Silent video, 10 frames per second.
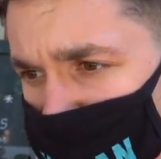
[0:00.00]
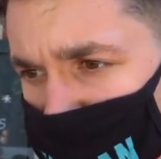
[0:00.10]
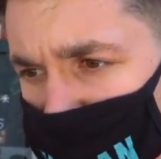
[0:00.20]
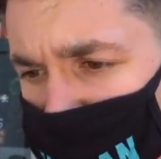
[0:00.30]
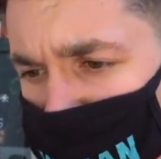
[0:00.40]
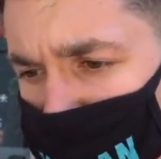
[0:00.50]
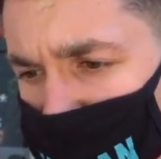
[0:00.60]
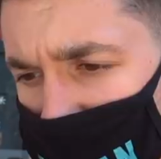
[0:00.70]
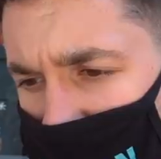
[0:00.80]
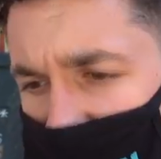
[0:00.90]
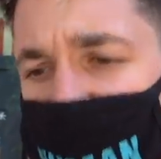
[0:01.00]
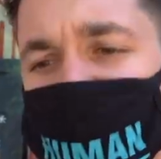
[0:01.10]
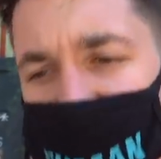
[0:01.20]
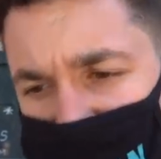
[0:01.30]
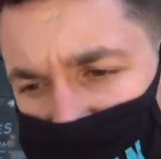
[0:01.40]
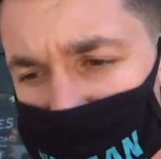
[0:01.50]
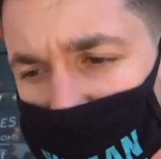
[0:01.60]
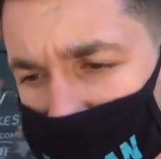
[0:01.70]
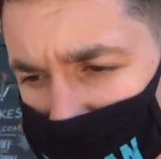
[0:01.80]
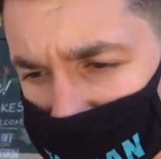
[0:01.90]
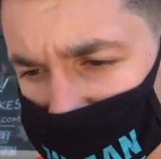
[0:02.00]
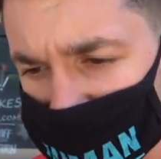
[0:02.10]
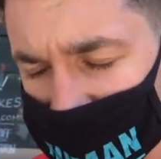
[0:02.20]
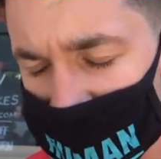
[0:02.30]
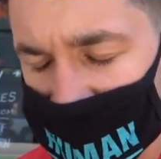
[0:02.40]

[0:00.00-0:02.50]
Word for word: So if we want any chance of evolving this